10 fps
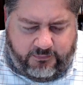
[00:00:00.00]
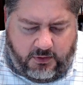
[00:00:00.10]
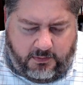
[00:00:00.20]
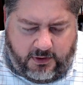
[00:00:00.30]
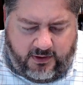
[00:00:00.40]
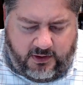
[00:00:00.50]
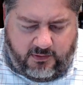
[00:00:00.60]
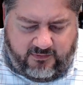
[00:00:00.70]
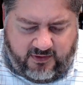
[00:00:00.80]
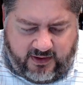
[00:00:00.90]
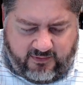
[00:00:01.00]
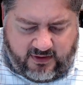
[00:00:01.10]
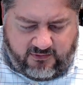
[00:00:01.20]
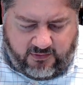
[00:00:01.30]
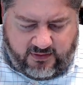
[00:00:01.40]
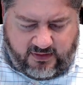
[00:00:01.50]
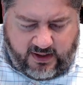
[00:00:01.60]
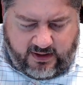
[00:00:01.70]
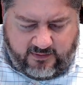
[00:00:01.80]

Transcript: We pray that you would forgive us for the sake